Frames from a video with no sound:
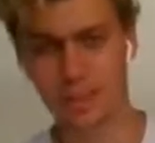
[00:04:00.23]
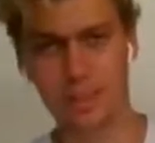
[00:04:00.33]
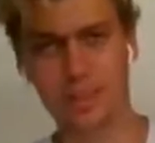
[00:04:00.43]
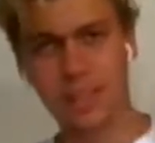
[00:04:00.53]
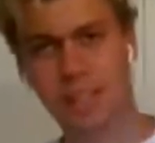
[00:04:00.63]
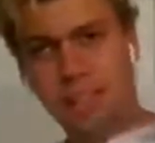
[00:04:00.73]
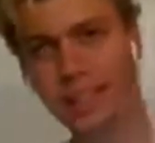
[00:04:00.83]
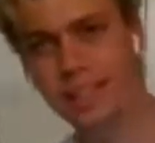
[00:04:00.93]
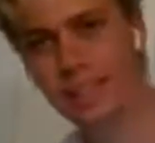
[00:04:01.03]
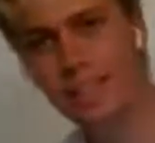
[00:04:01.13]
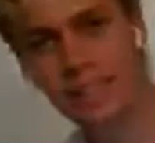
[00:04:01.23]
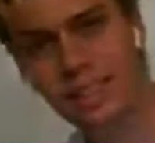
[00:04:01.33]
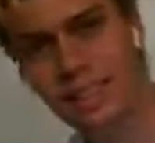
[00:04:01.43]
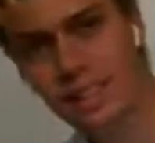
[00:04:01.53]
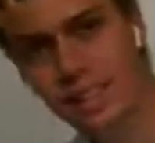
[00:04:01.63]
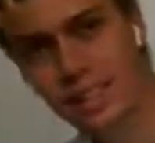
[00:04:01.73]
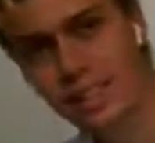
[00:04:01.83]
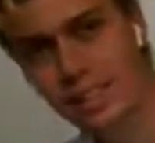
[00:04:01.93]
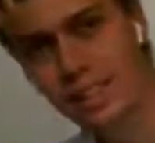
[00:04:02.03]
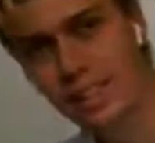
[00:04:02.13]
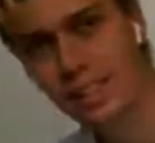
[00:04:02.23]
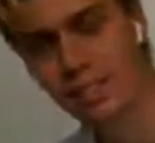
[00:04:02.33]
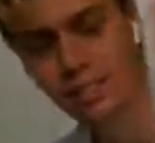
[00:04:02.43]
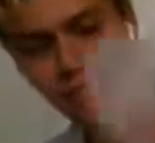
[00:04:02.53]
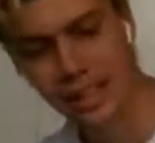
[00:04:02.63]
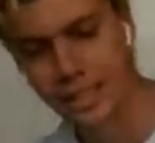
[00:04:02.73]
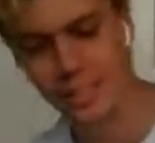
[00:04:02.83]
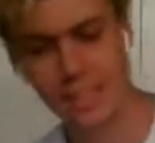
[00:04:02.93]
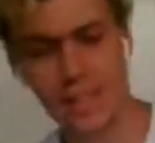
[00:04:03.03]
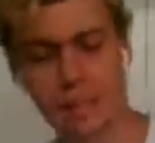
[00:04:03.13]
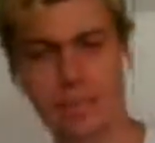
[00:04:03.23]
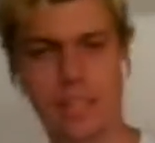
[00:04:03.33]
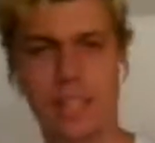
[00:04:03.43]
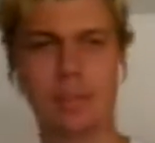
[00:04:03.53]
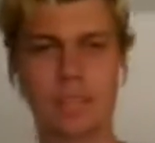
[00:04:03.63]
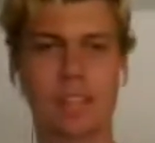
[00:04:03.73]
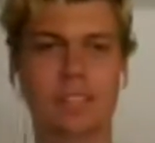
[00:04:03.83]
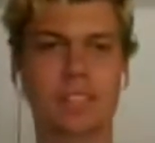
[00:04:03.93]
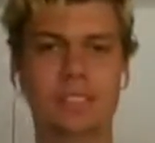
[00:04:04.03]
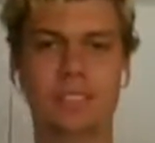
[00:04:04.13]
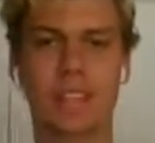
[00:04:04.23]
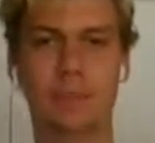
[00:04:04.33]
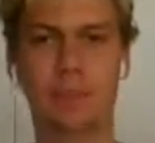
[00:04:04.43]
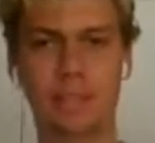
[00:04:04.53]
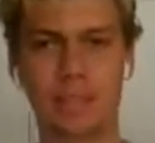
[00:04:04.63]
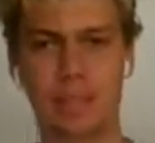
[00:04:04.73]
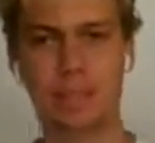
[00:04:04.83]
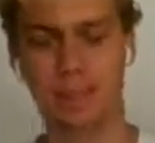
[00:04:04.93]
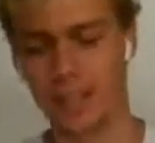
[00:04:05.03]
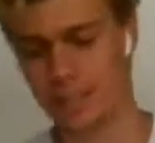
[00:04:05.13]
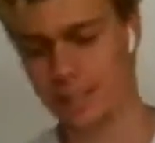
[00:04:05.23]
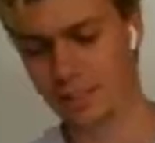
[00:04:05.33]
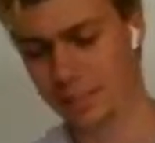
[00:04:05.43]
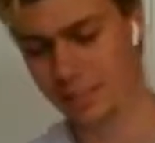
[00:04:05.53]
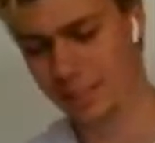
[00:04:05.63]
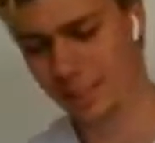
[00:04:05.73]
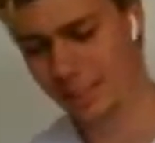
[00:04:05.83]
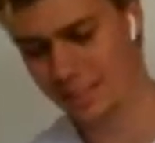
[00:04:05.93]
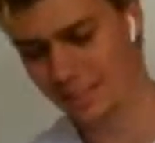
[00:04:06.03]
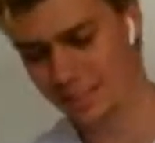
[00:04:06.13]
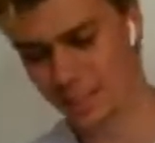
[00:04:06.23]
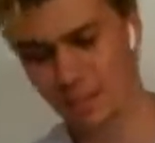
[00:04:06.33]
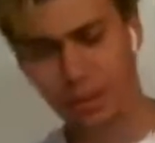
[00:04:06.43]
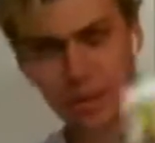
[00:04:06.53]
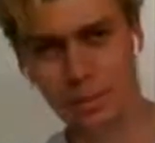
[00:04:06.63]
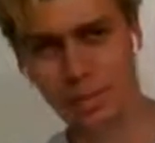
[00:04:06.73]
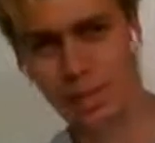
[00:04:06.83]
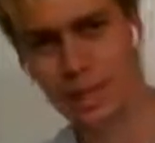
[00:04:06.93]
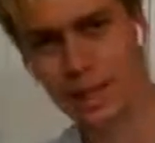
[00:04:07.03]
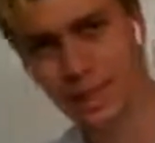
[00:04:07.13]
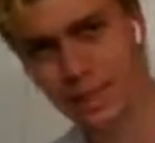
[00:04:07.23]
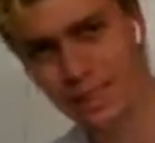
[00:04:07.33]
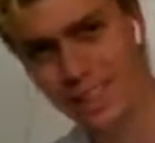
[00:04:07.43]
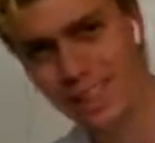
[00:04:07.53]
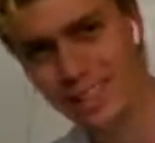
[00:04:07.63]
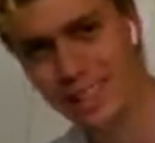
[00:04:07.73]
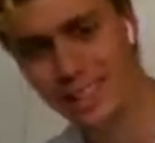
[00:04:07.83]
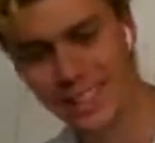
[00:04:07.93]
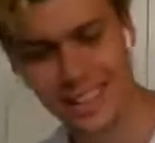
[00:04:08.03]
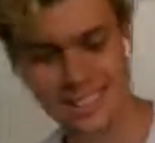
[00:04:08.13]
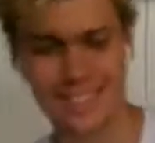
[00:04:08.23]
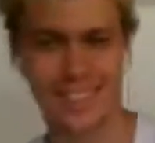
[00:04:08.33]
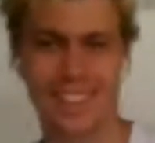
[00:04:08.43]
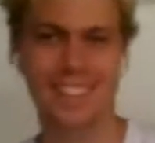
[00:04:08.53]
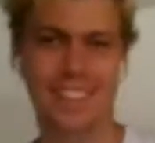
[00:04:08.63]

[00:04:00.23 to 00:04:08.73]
league, and it was like the same teams every championship. It got so annoying. I got upset and I deleted it, actually.